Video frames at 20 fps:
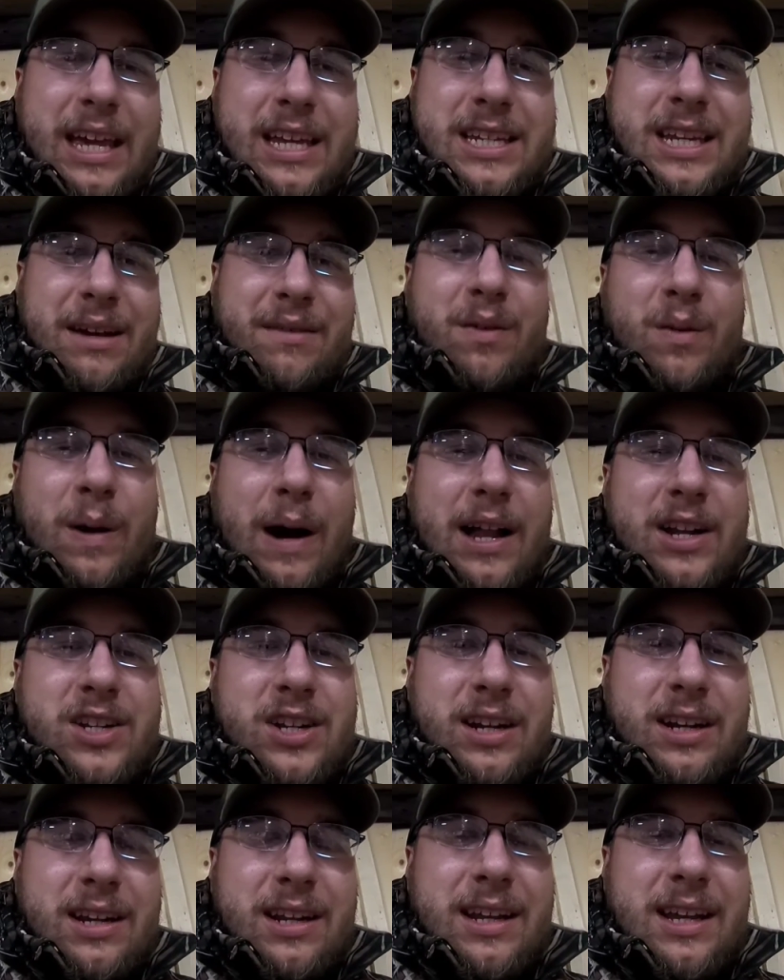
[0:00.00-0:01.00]
thanks again for
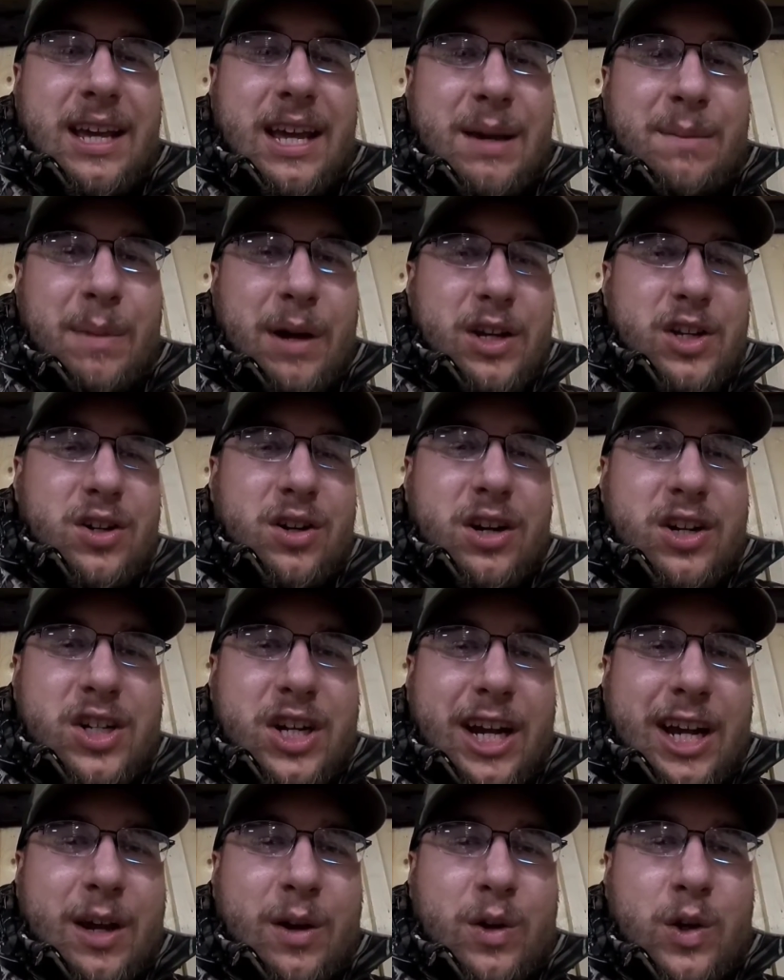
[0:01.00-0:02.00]
watching. Make sure to
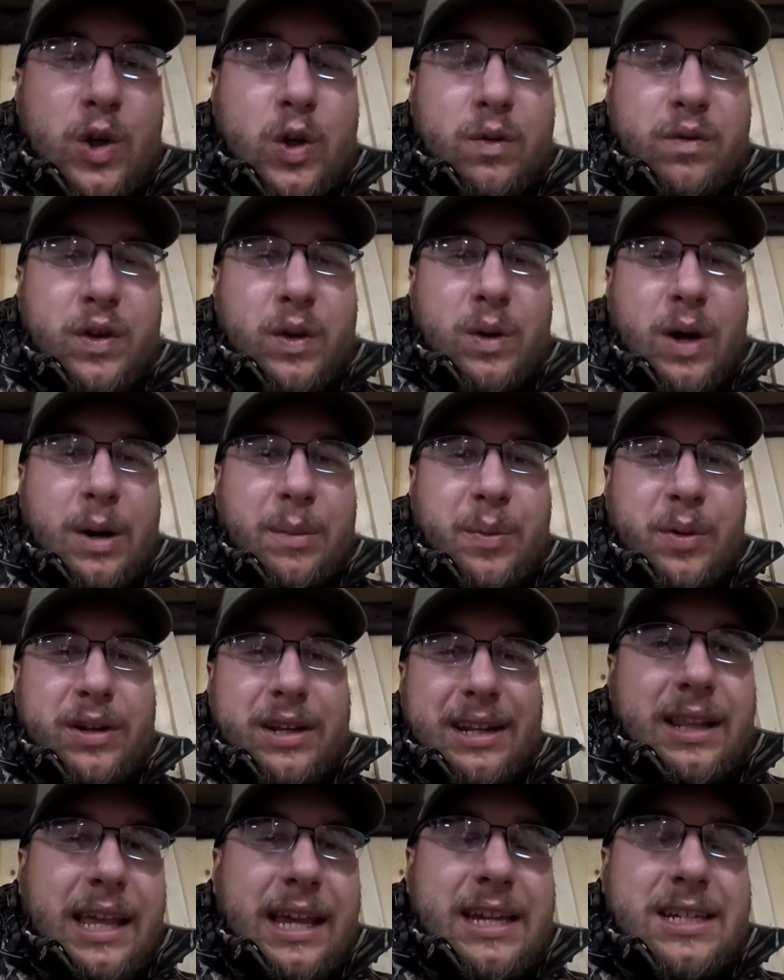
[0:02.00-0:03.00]
check out NewView. I'll
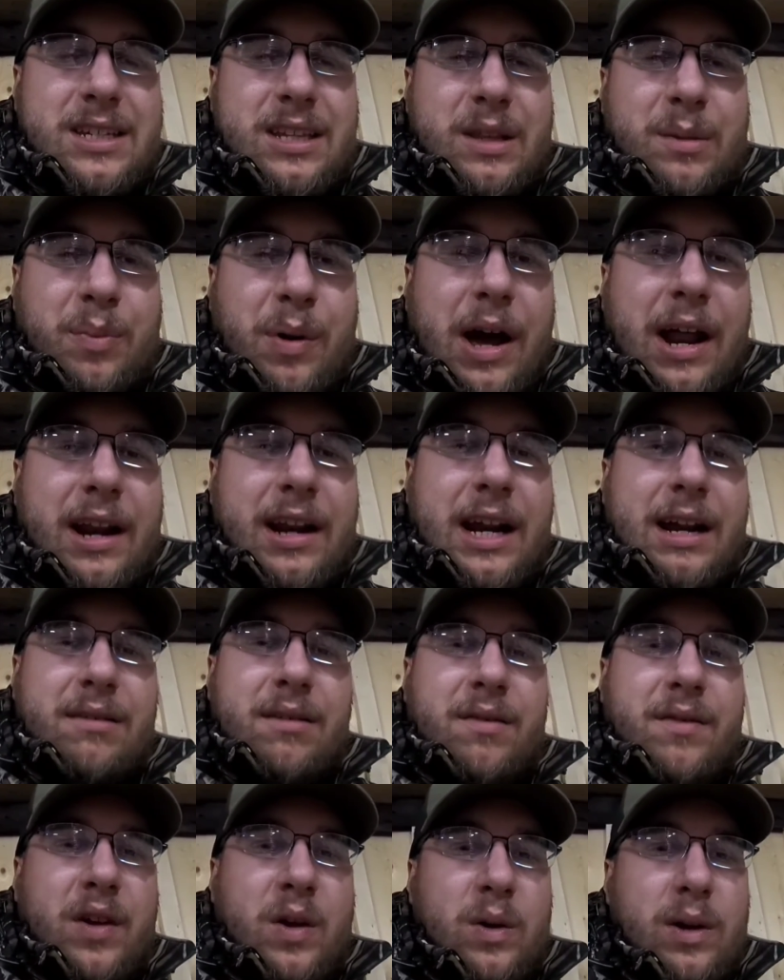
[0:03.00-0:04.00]
put the links to the product I
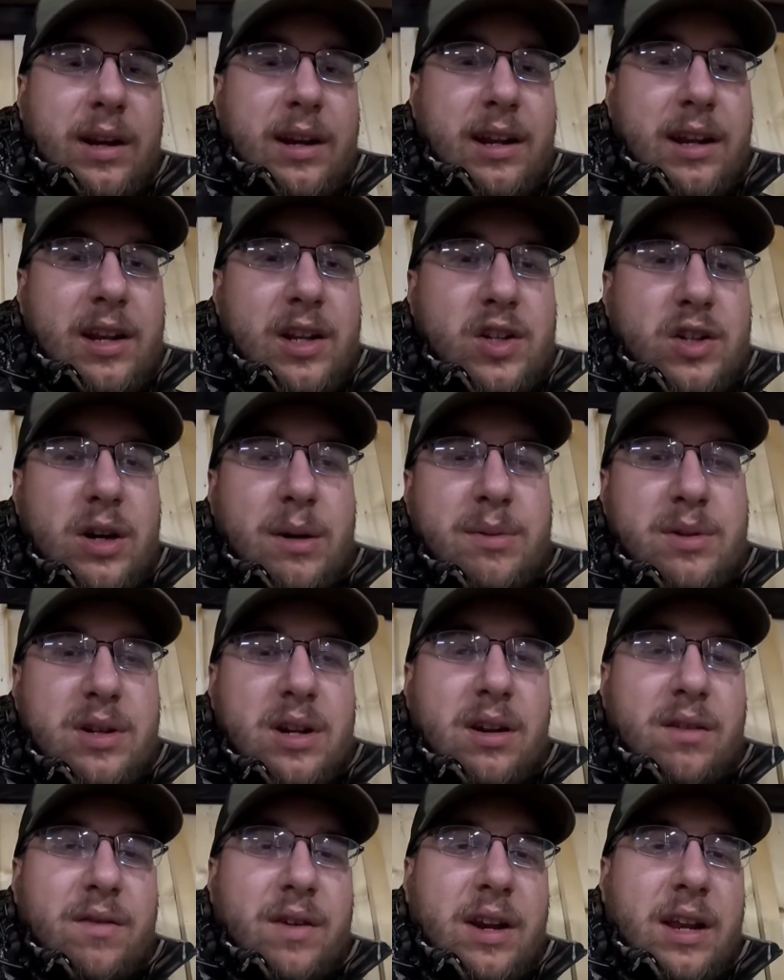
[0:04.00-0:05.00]
reviewed in the
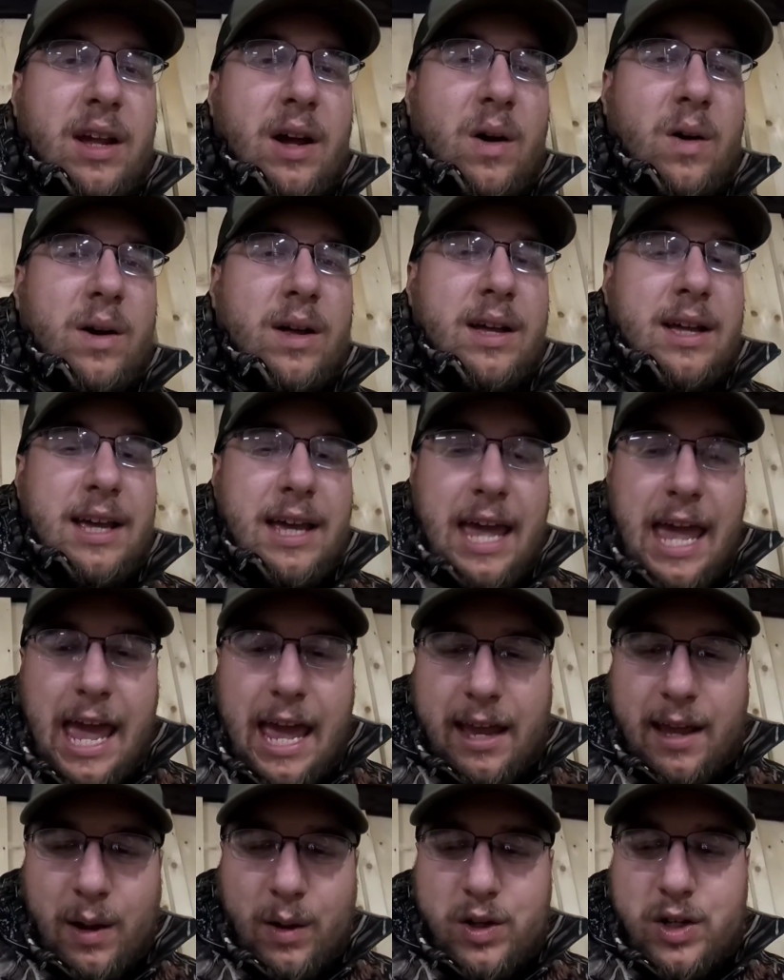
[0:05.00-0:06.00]
description of the video,
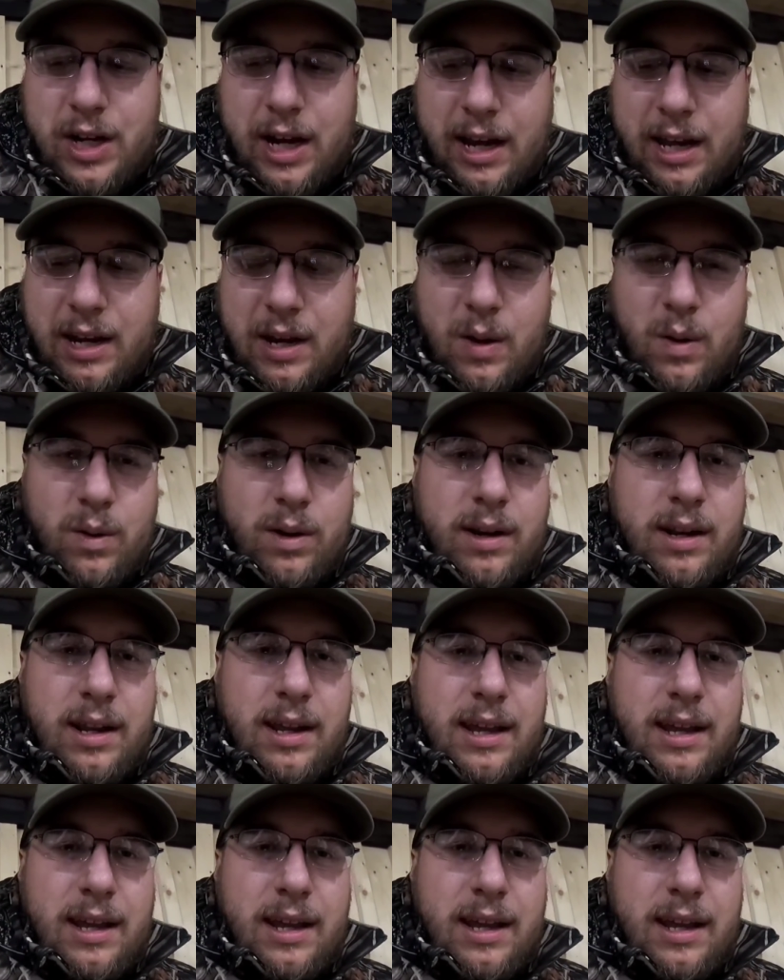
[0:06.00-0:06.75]
and go check it out